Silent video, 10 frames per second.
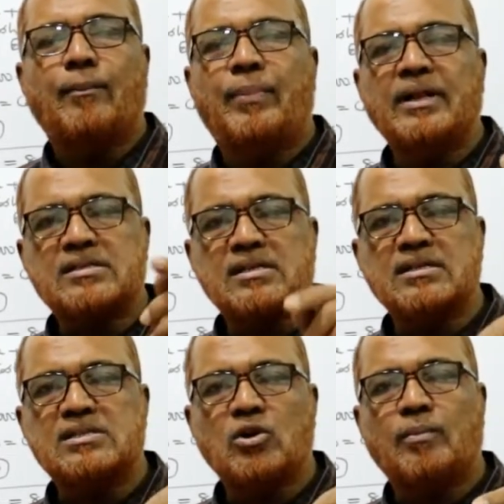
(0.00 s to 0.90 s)
Bills
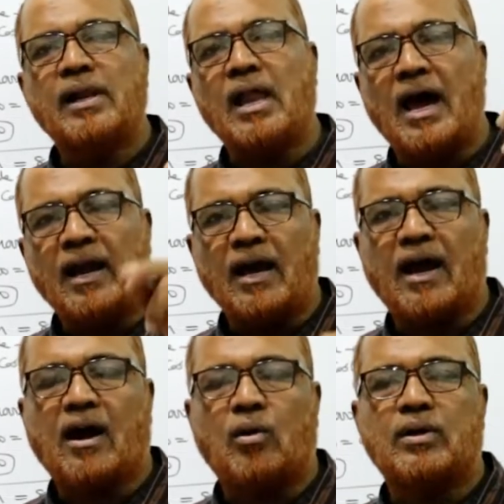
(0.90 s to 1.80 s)
receivable and
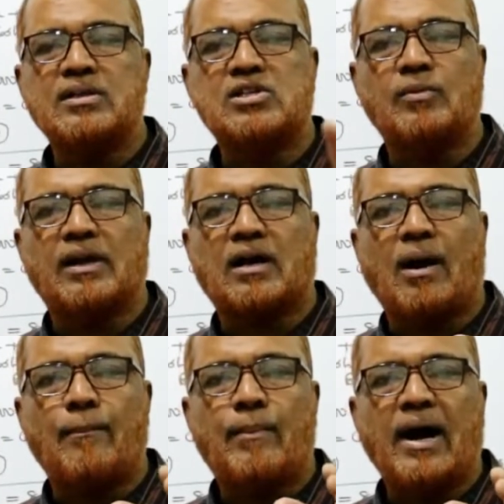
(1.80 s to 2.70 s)
account receivable
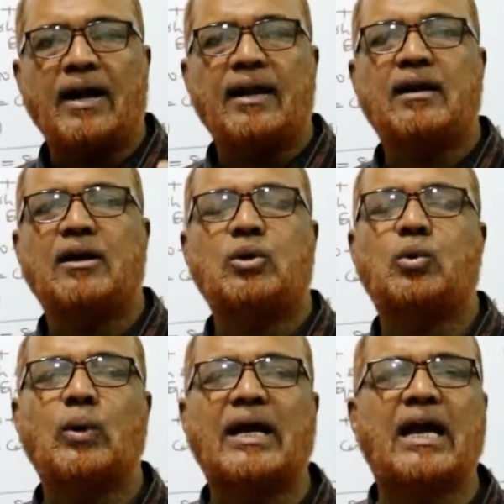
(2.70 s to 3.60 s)
combined
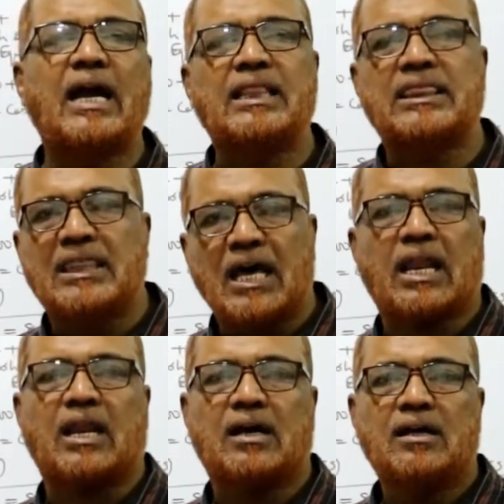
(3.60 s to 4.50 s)

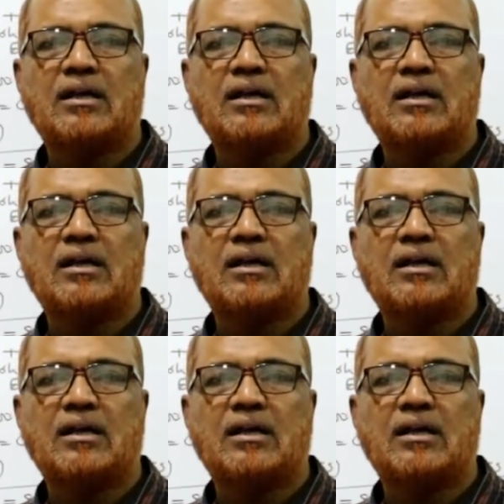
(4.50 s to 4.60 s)
together